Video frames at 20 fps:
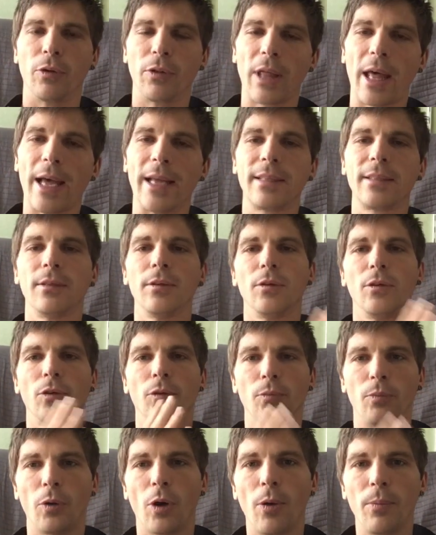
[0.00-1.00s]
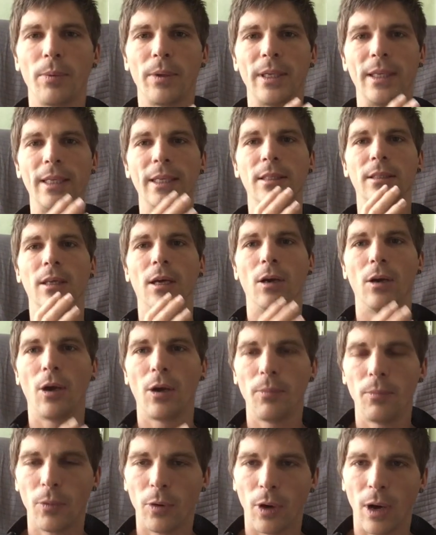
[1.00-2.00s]
that, you probably need a
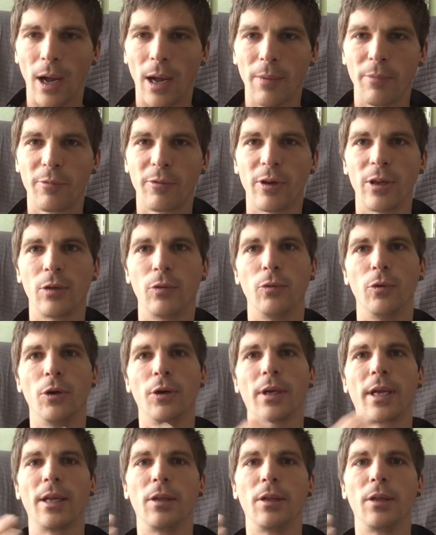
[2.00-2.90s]
lot more upfront work,